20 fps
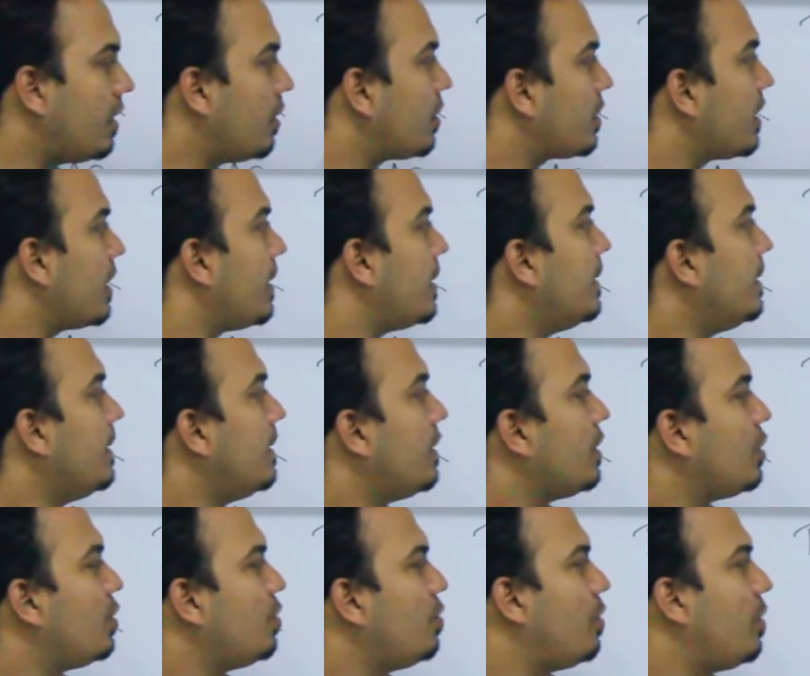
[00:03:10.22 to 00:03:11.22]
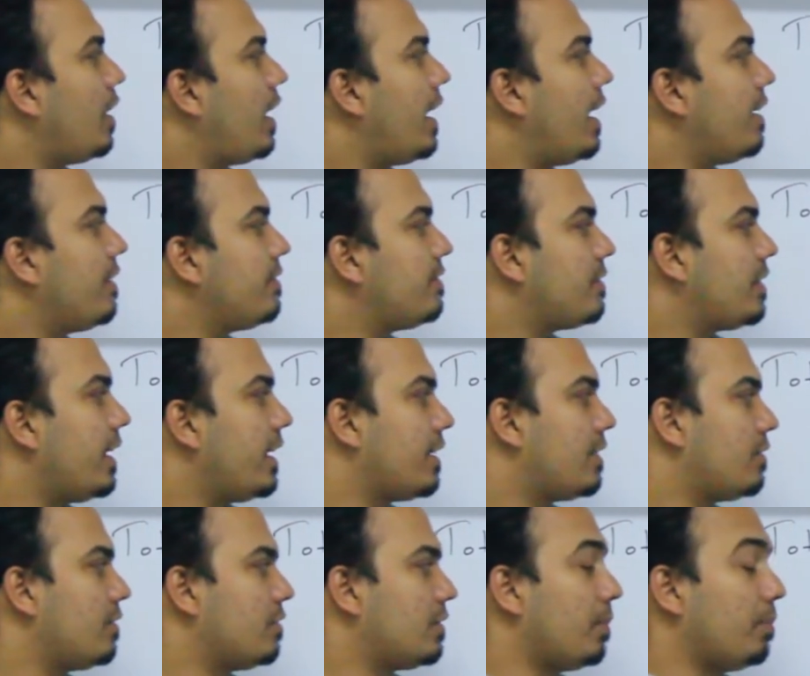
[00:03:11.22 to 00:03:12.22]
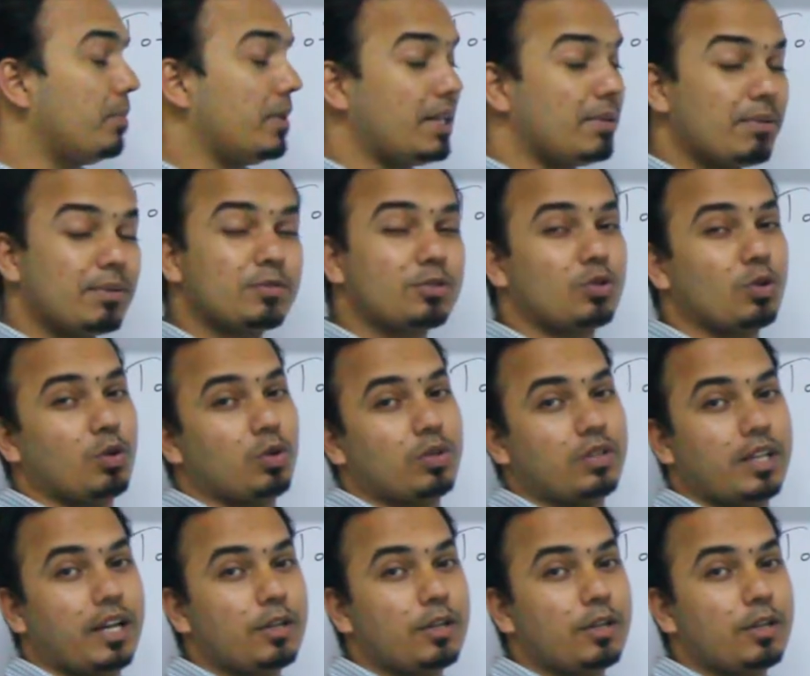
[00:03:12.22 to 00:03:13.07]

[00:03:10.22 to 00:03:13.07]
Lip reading: Okay, you have like the minimum score